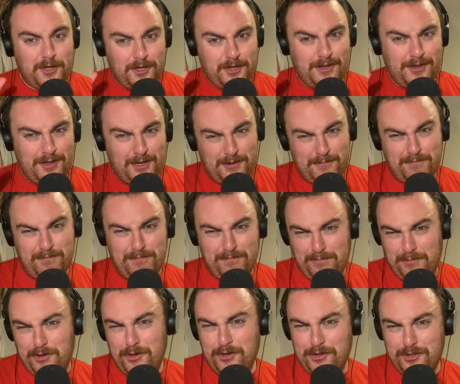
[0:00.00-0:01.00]

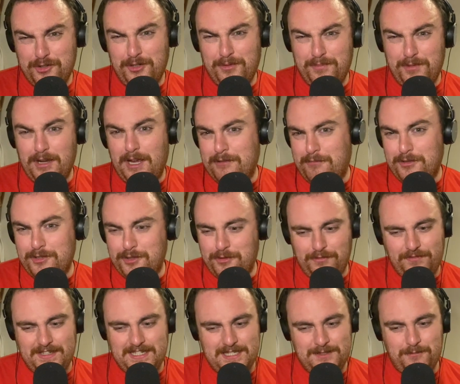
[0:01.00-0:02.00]
commercial book. I'm not sure if
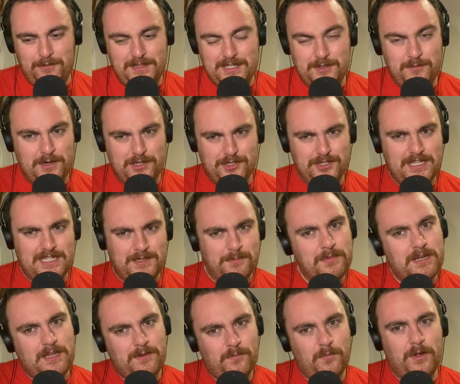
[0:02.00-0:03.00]
this is what this question is asking, but,
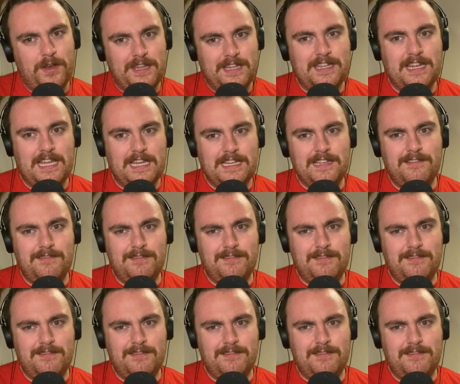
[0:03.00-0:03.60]
like, one that, like,